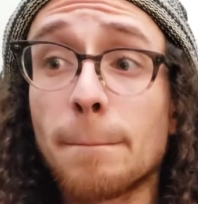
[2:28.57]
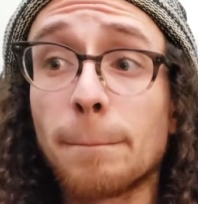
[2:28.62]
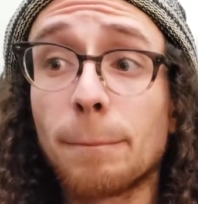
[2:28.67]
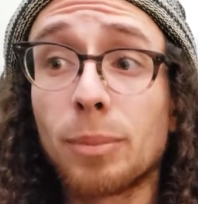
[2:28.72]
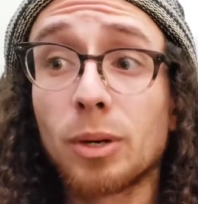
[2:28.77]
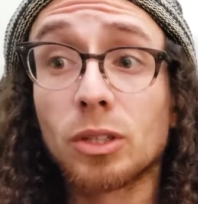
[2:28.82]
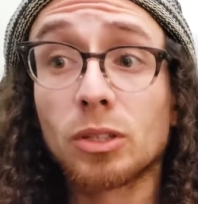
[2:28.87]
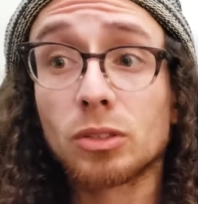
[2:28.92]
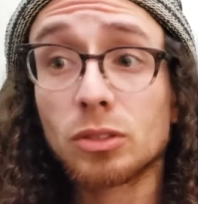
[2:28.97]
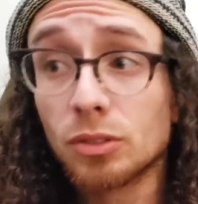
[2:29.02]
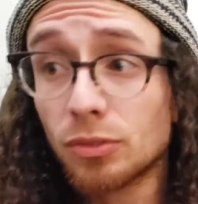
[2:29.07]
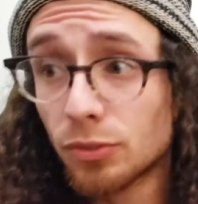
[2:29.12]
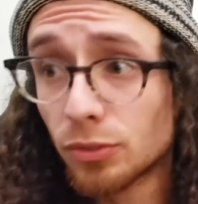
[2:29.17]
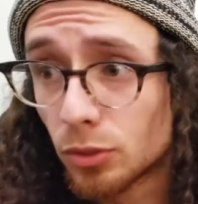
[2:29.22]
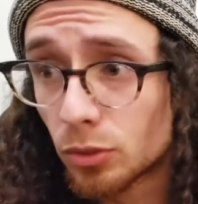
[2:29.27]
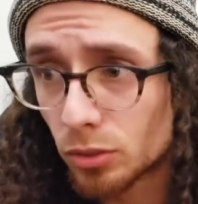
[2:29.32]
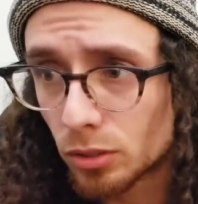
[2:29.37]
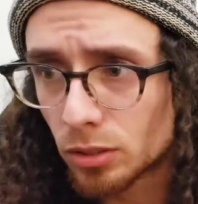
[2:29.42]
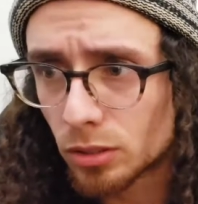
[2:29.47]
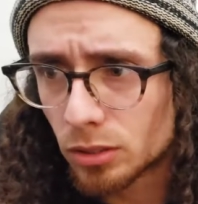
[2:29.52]
But there's a
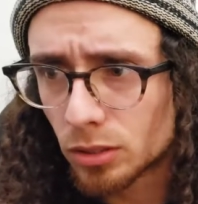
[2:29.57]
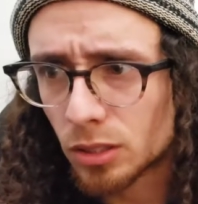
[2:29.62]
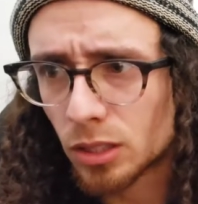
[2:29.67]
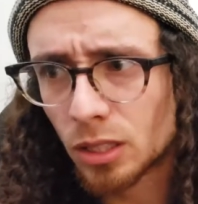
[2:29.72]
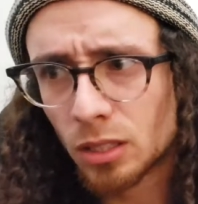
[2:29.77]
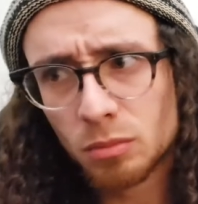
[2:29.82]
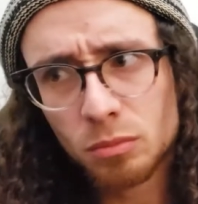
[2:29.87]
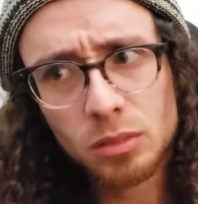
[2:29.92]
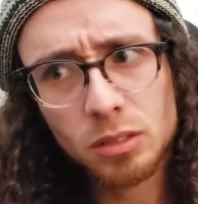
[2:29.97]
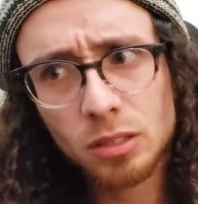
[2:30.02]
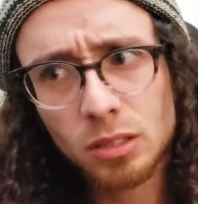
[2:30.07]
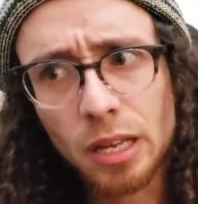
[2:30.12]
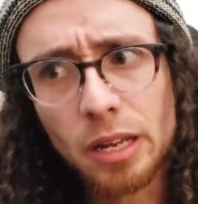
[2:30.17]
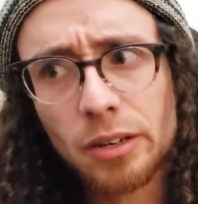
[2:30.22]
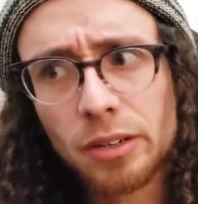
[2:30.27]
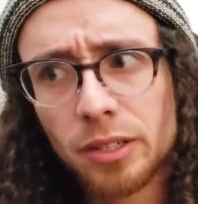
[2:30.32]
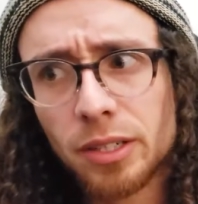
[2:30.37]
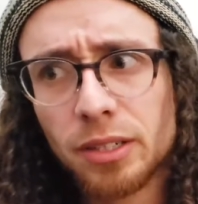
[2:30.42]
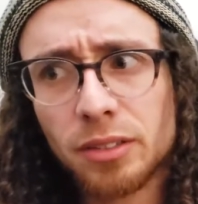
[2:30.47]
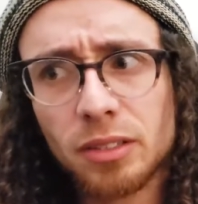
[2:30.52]
few of these games that
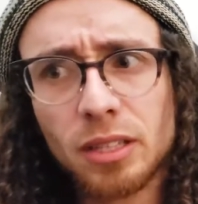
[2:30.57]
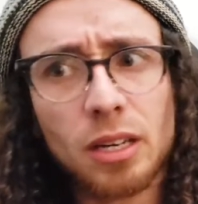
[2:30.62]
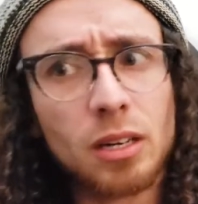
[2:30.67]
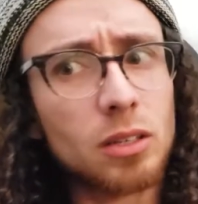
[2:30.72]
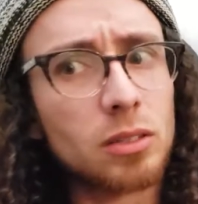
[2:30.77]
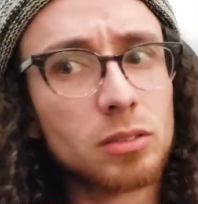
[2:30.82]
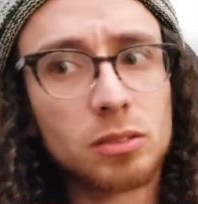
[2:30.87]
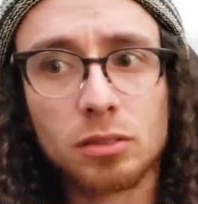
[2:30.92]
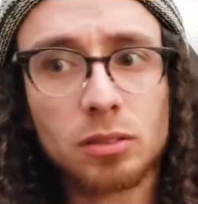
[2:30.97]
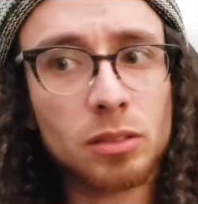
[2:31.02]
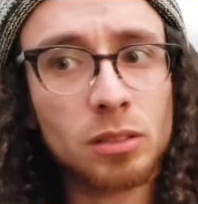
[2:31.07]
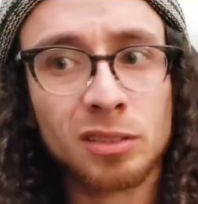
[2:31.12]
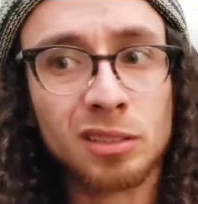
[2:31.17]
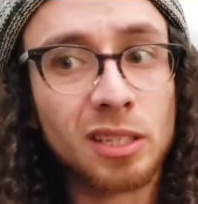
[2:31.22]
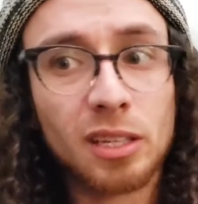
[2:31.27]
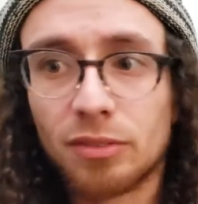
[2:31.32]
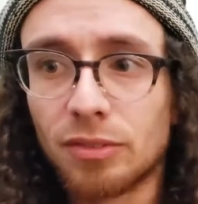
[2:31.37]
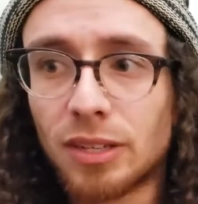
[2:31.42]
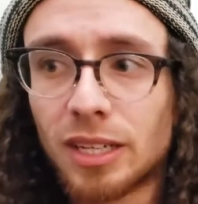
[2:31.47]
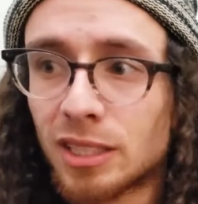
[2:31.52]
are here that also aren't
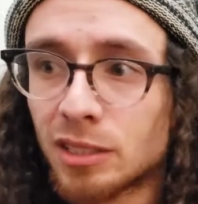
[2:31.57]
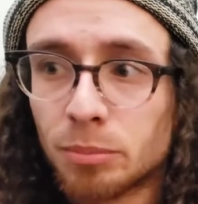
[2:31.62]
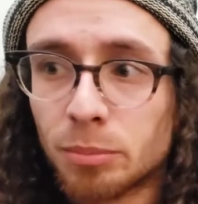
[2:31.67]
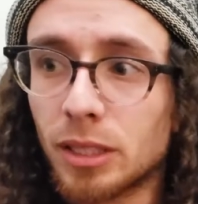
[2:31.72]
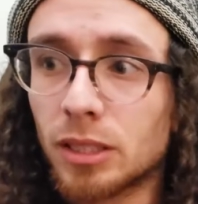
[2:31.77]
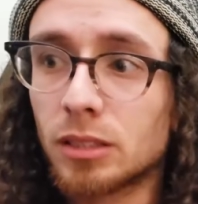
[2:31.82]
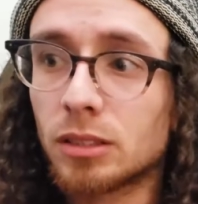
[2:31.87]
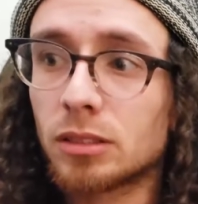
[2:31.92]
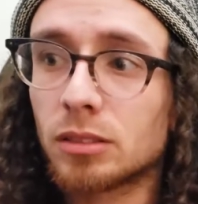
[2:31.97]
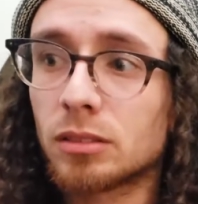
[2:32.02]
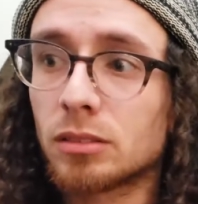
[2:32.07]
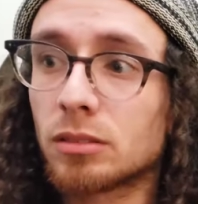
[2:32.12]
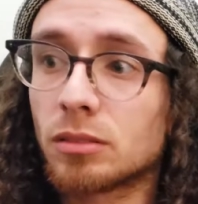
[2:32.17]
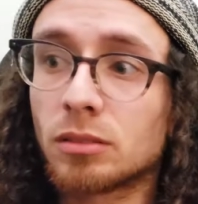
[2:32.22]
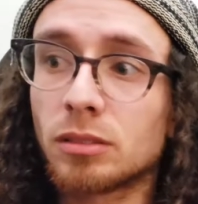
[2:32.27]
that fast paced.